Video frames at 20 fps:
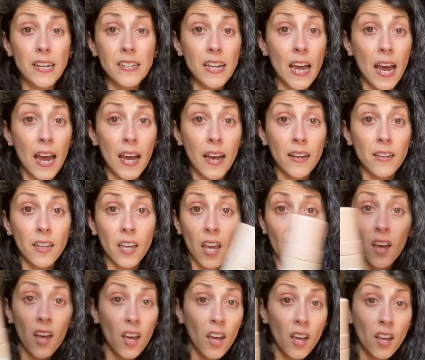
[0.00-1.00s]
tan
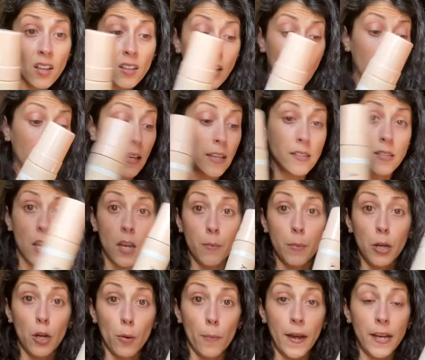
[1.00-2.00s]
kit, like is going to be
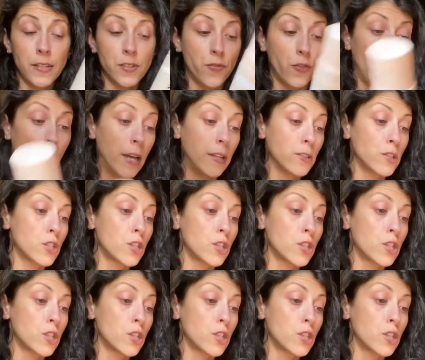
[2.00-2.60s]
your best friend.